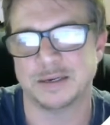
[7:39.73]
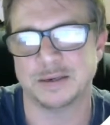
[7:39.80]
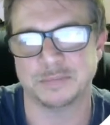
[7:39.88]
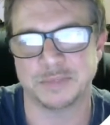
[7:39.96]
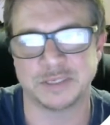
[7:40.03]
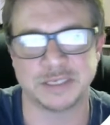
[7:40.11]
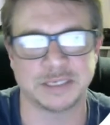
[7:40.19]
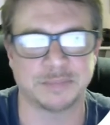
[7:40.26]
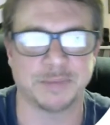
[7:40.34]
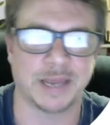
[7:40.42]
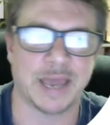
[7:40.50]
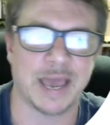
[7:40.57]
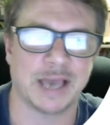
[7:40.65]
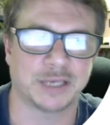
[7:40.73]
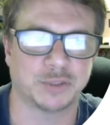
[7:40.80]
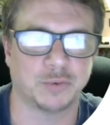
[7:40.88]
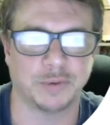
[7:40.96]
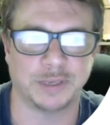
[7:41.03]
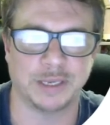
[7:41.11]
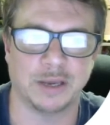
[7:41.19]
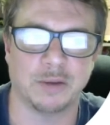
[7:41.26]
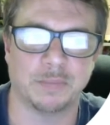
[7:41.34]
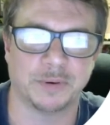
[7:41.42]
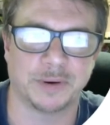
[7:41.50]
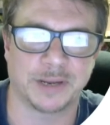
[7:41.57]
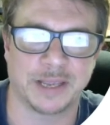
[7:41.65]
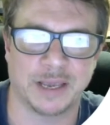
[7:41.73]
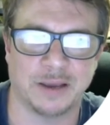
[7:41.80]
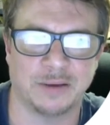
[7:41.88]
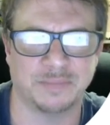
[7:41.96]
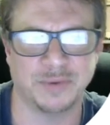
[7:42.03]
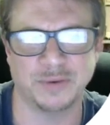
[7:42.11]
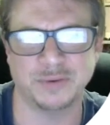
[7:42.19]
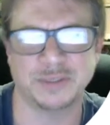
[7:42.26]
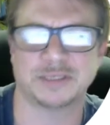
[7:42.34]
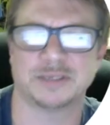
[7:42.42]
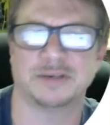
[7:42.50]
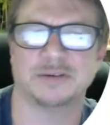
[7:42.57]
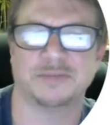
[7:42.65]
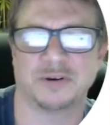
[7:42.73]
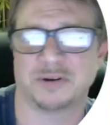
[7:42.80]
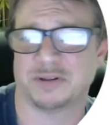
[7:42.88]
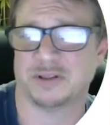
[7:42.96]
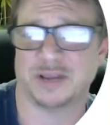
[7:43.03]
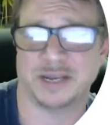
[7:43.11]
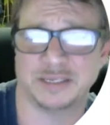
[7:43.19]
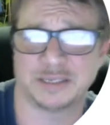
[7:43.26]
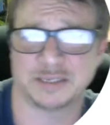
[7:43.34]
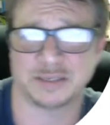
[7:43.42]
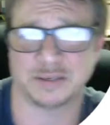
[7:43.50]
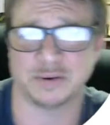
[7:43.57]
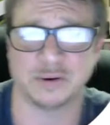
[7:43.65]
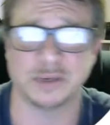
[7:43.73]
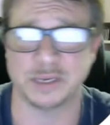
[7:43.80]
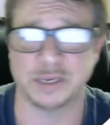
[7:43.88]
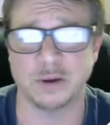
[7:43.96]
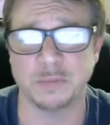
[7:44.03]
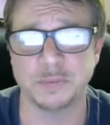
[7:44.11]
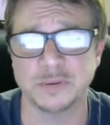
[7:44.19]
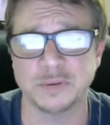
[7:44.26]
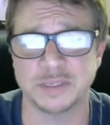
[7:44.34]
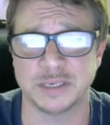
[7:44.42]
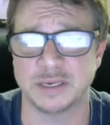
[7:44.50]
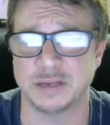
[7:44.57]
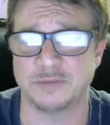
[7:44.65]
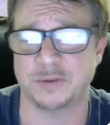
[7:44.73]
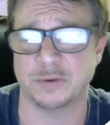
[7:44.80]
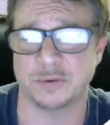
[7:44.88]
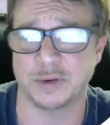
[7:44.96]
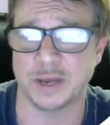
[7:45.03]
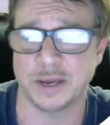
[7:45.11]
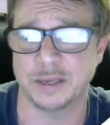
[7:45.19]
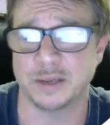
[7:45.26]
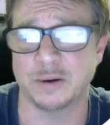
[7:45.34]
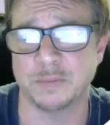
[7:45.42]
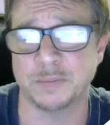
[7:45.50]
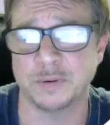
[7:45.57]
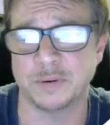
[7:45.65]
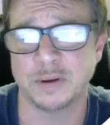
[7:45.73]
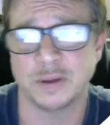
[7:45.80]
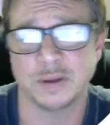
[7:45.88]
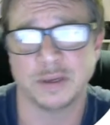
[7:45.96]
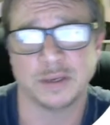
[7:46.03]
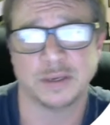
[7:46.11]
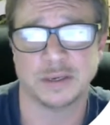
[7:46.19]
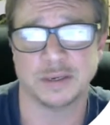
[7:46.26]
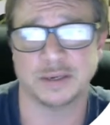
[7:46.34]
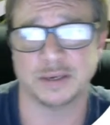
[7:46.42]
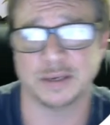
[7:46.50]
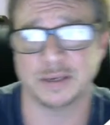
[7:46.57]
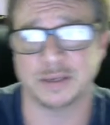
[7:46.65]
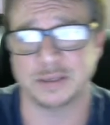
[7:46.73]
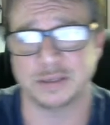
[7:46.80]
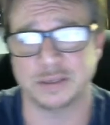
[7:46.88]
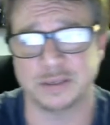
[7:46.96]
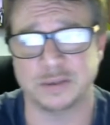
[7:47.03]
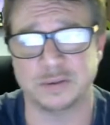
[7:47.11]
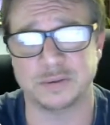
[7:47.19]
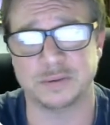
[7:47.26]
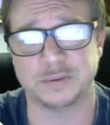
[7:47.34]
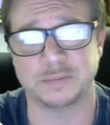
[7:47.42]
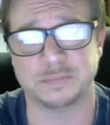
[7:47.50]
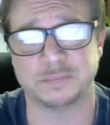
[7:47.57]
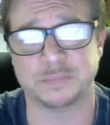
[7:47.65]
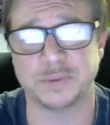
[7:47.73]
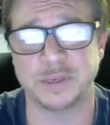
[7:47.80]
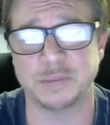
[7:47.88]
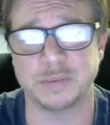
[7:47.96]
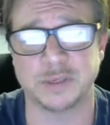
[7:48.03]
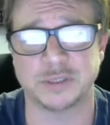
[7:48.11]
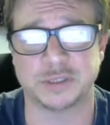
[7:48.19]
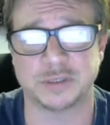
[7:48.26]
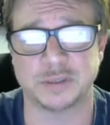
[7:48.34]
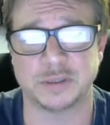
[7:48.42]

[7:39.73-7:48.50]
This is my actual Yelper account. Most of our clients aren't Yelpers, and if you're not a Yelper, you're pretty much,